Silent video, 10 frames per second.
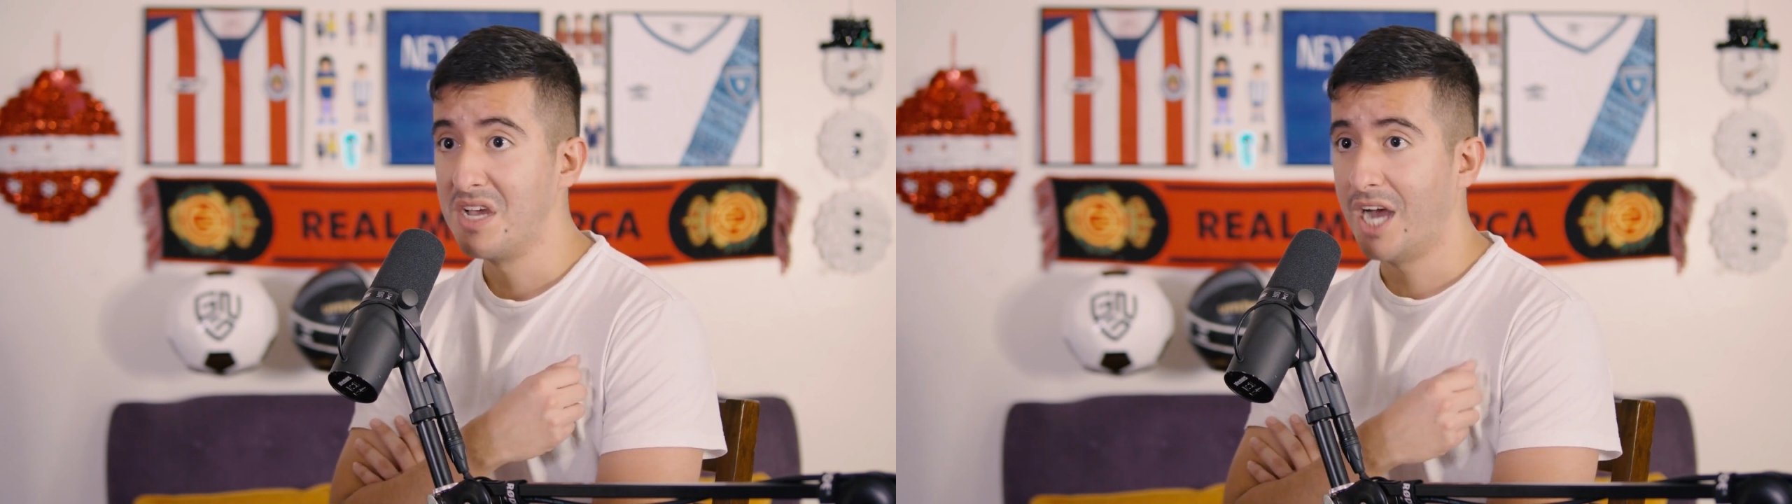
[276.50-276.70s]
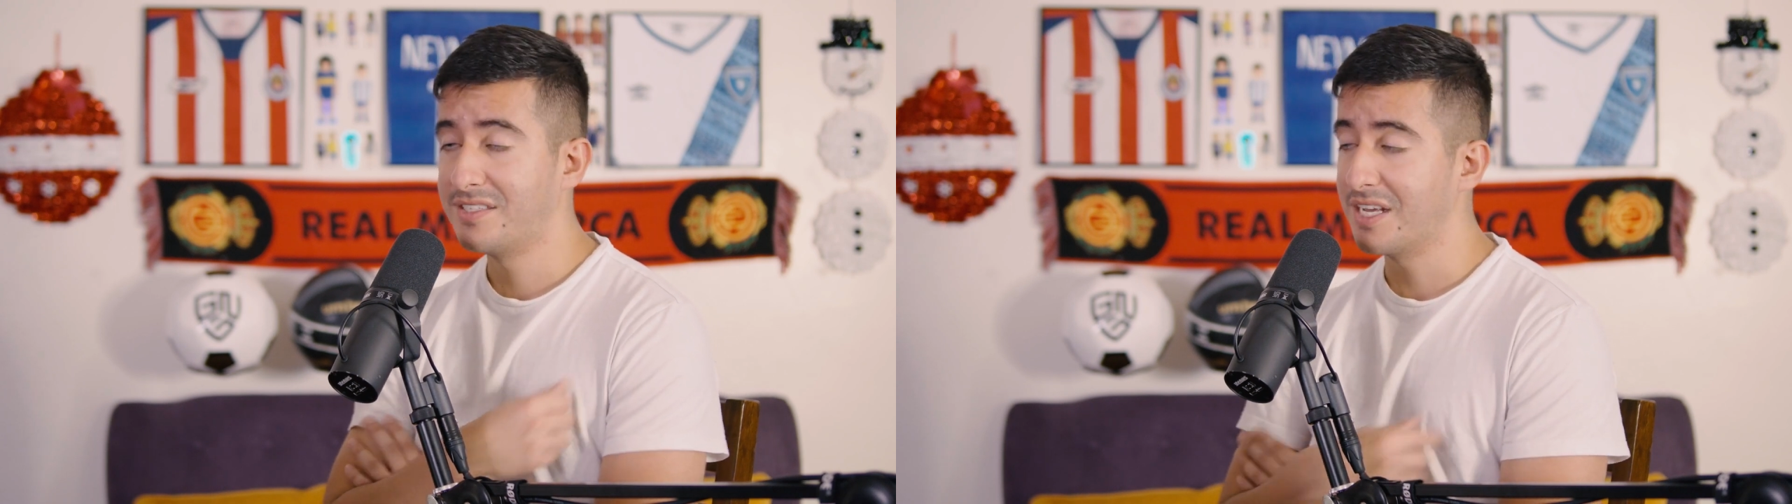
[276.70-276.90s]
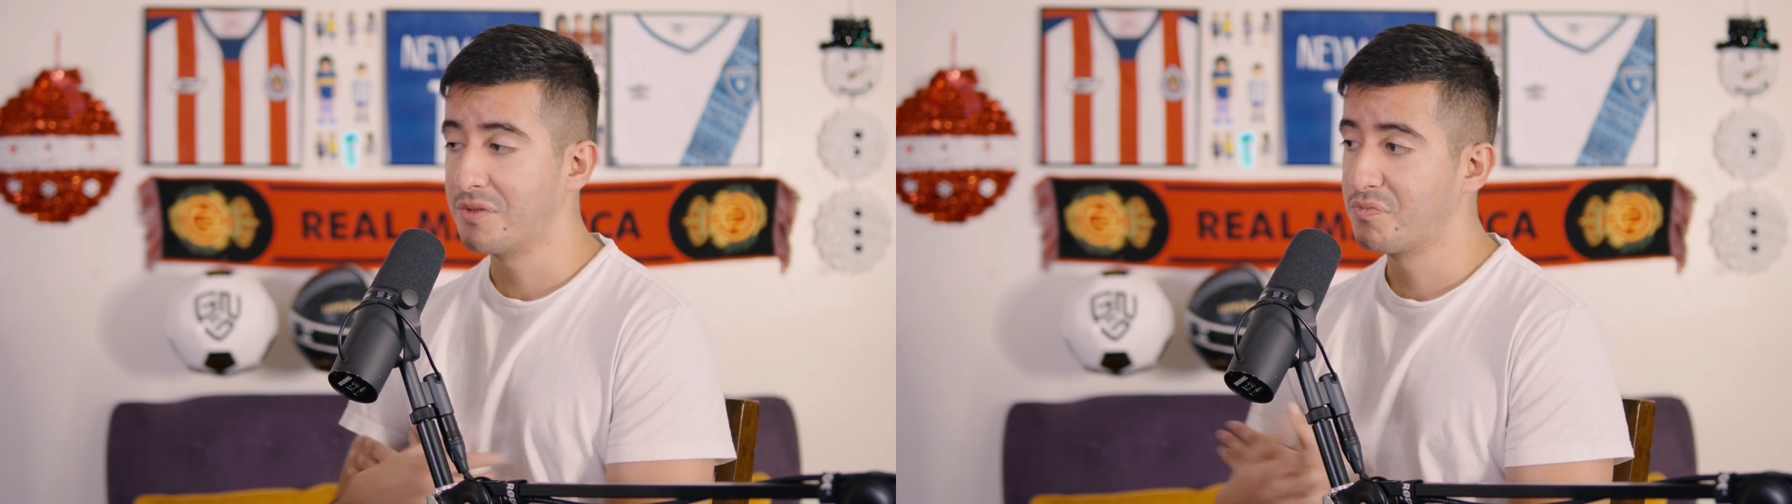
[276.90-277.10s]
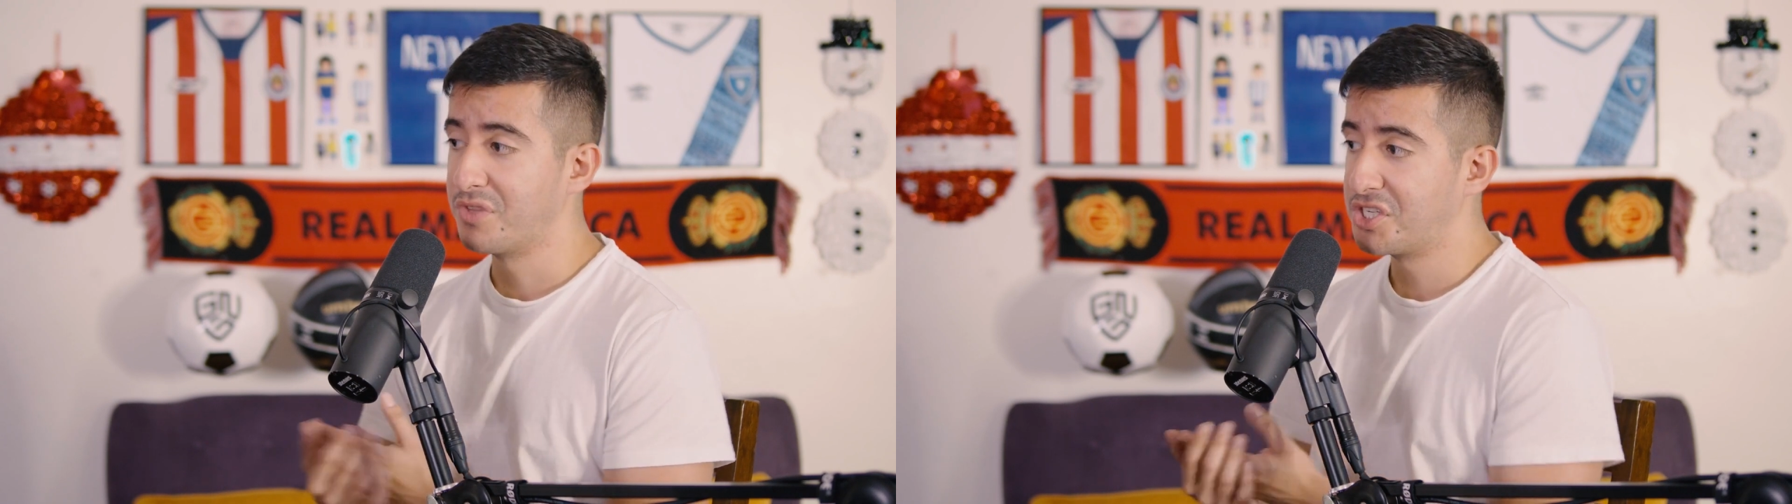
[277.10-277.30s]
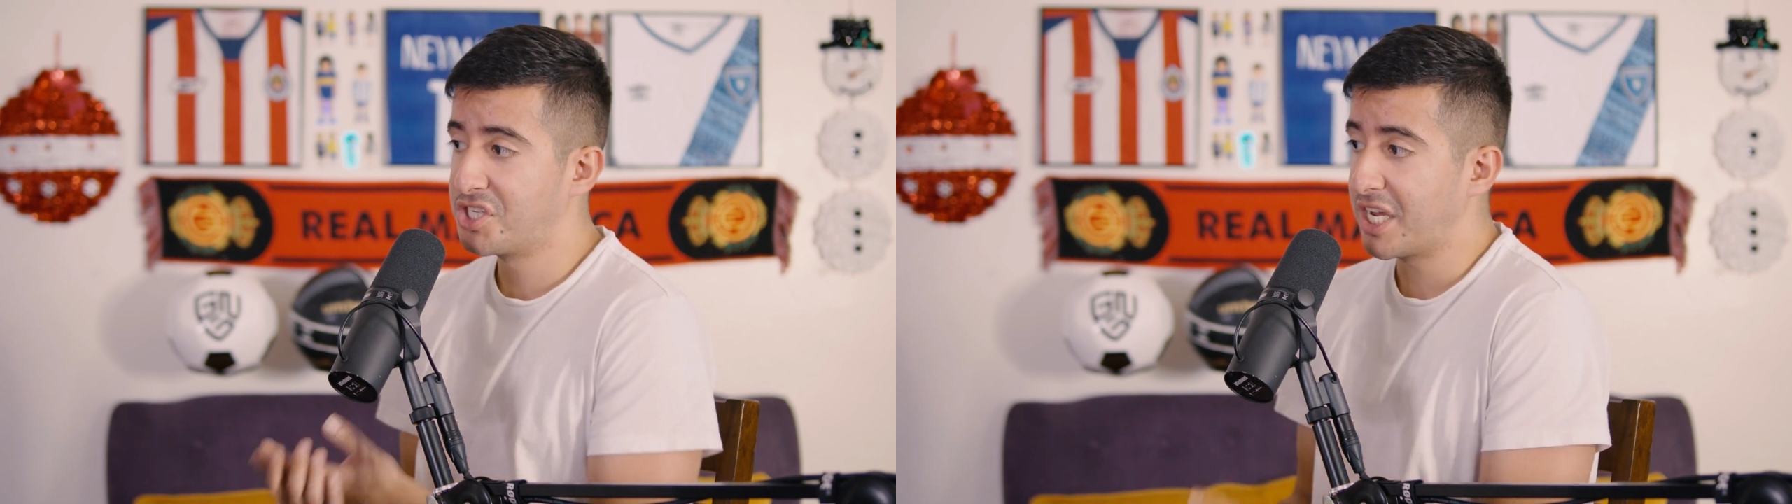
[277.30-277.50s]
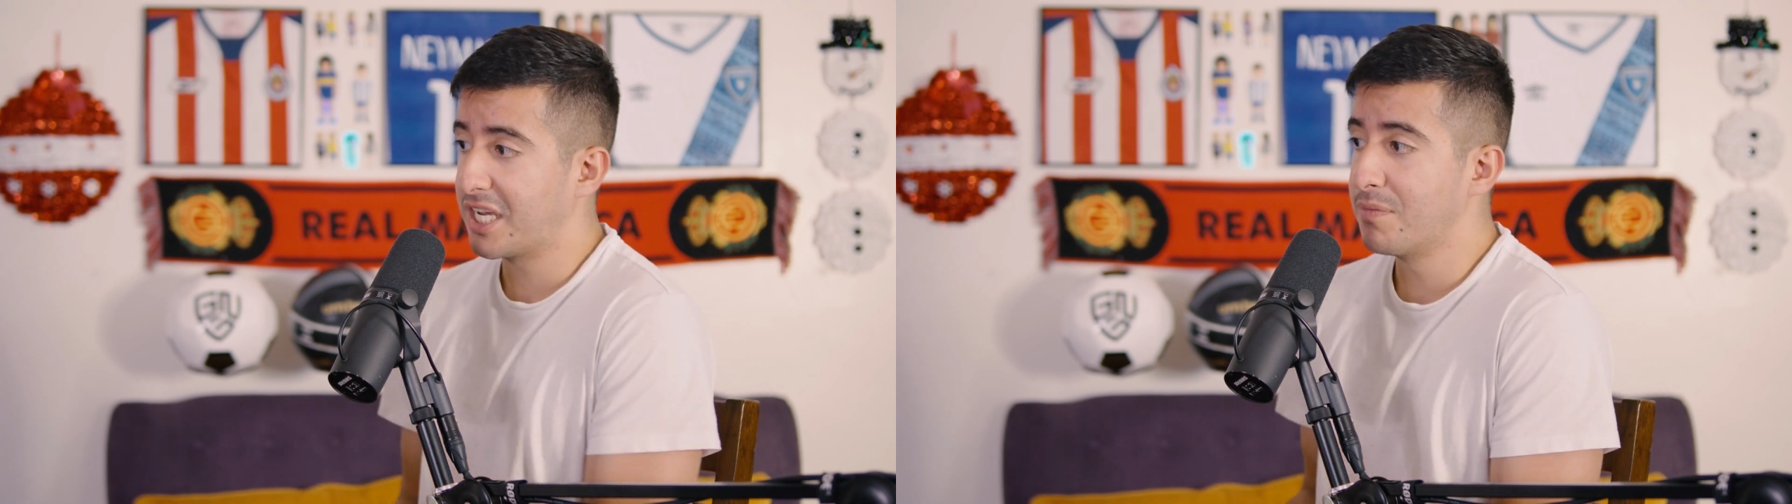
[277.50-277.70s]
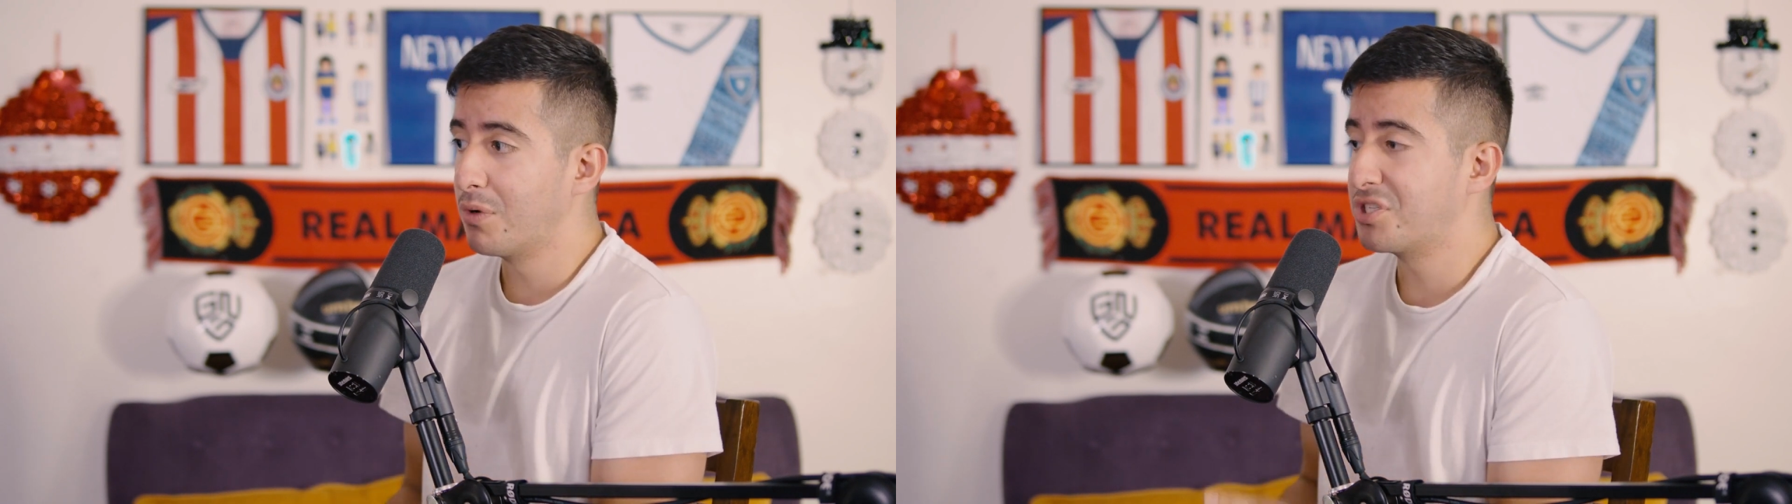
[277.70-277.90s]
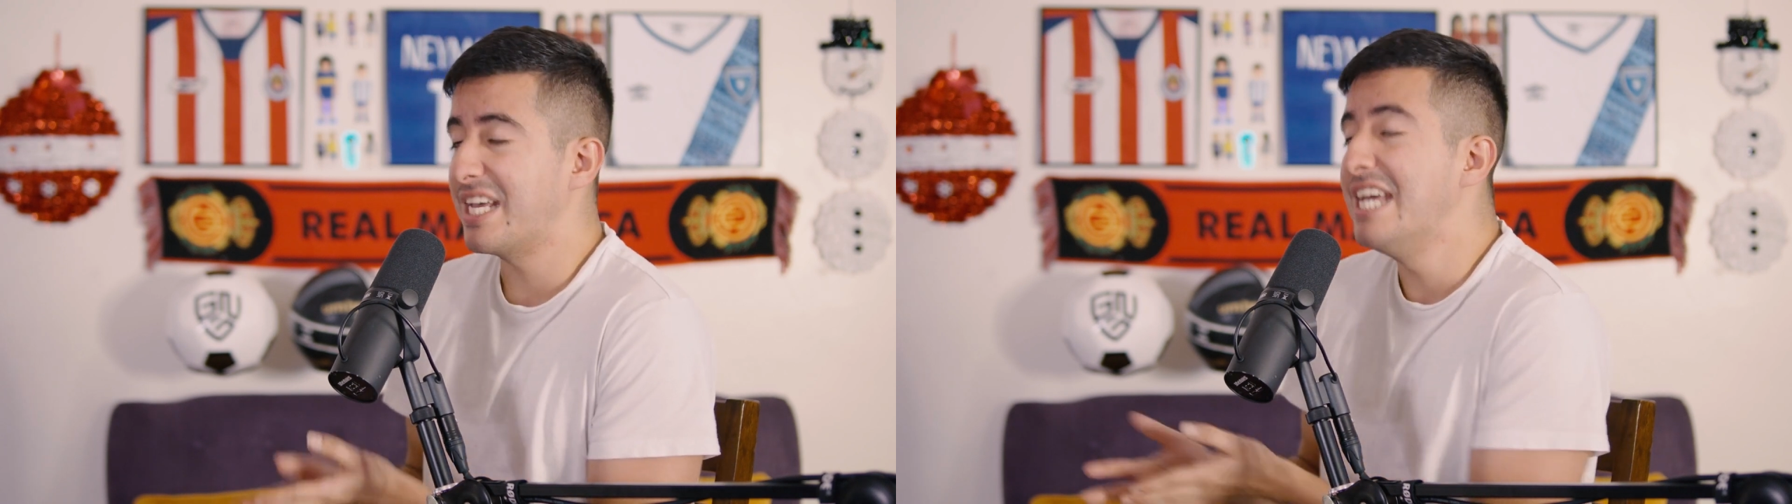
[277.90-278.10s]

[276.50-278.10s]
I'd say the second most